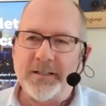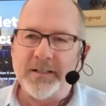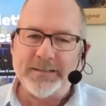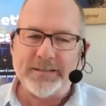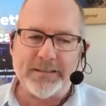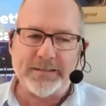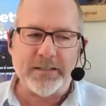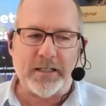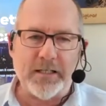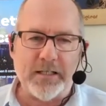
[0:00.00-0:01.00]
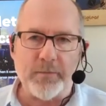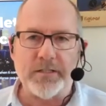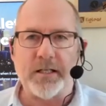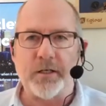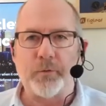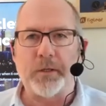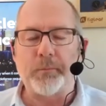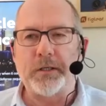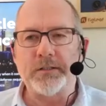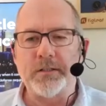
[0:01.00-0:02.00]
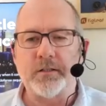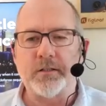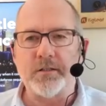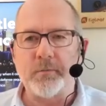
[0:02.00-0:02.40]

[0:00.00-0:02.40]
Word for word: yeah, it's not time to celebrate because it doesn't